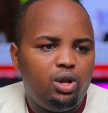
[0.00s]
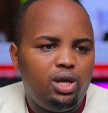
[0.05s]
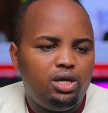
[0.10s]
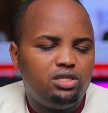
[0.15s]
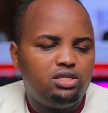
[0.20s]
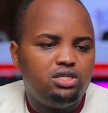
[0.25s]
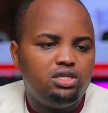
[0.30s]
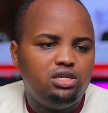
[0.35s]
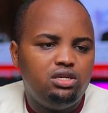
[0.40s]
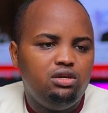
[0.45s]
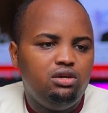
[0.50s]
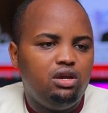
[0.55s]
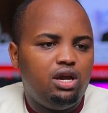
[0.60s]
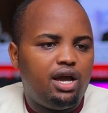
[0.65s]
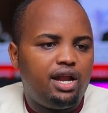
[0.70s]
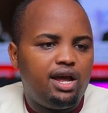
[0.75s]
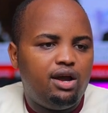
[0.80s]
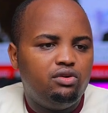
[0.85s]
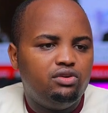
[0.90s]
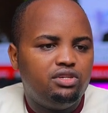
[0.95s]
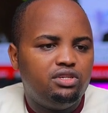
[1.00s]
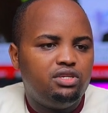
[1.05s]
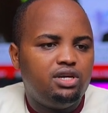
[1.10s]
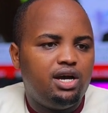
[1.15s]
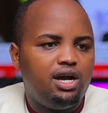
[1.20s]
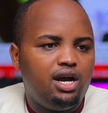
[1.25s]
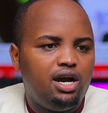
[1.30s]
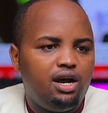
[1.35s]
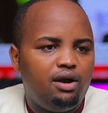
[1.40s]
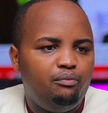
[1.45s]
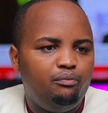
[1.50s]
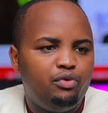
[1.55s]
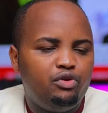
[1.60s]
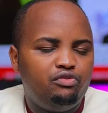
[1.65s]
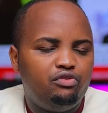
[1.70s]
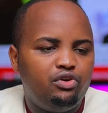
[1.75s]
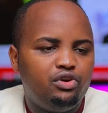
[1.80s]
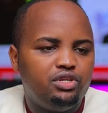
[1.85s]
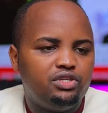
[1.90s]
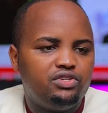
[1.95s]
Let's see, around
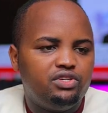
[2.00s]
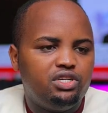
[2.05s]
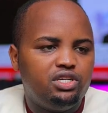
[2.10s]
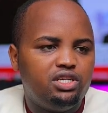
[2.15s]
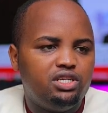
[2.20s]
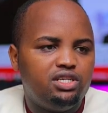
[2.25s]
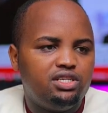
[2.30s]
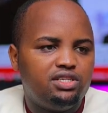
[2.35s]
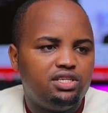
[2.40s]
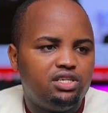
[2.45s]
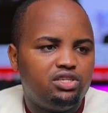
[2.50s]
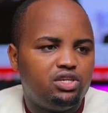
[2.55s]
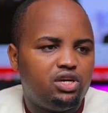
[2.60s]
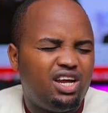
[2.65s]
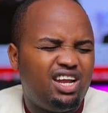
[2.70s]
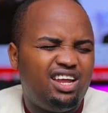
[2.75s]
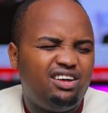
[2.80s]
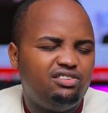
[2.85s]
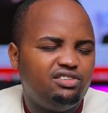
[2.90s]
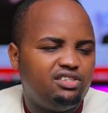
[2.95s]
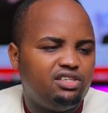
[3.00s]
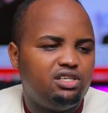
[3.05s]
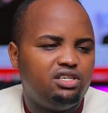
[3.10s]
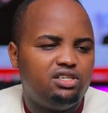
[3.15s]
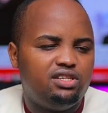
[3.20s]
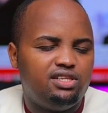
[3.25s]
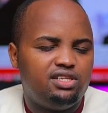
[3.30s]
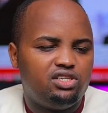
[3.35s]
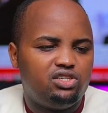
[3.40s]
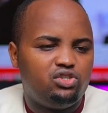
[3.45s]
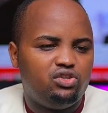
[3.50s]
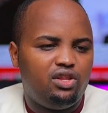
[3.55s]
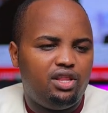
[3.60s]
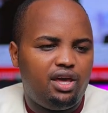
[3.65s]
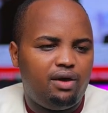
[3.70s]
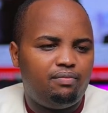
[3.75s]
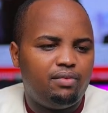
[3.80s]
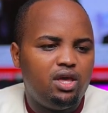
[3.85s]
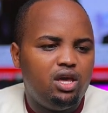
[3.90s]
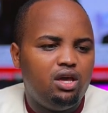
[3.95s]
before the Sydney session, around the Sydney session
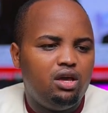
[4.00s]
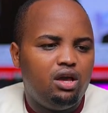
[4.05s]
there.